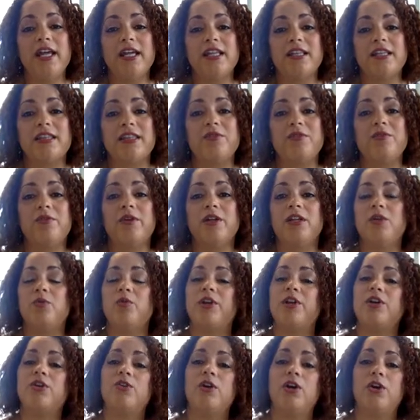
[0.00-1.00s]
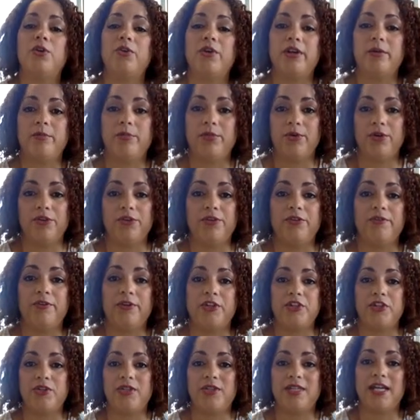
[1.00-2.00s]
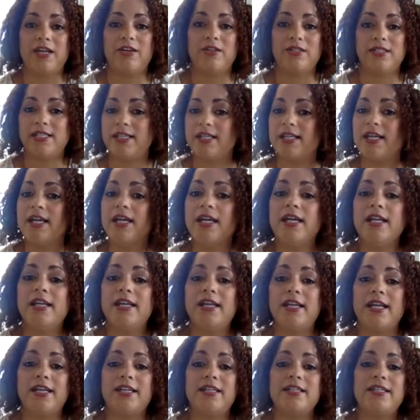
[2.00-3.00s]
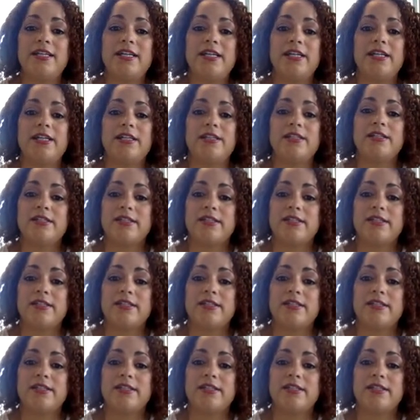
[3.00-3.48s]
that they really want to grow and improve for 2019.